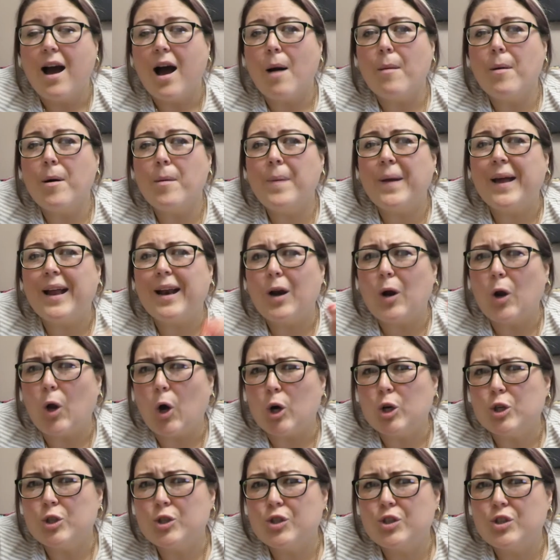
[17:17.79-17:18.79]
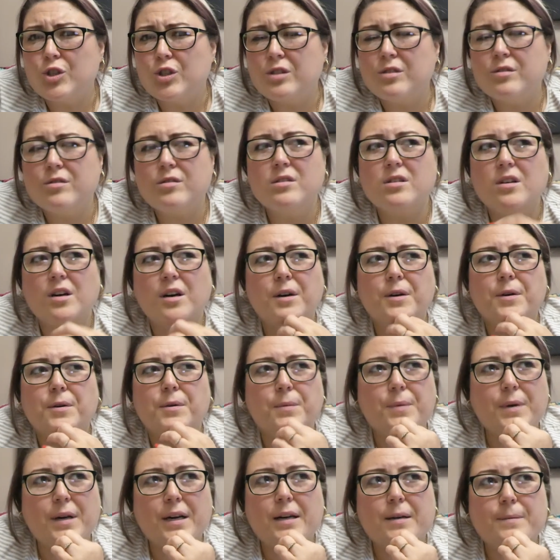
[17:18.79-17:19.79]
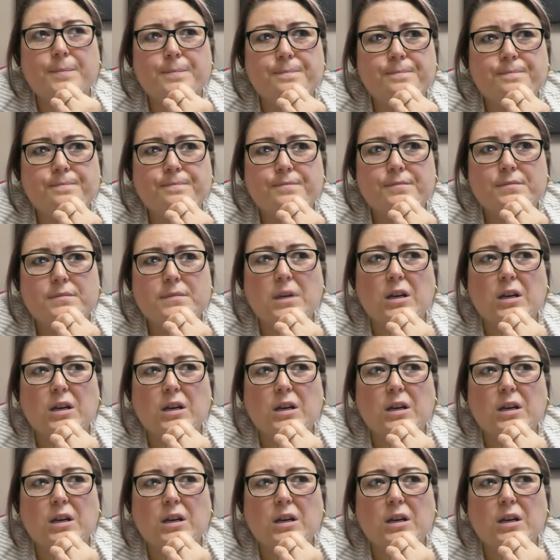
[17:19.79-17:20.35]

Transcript: I'm a bit lost, so um,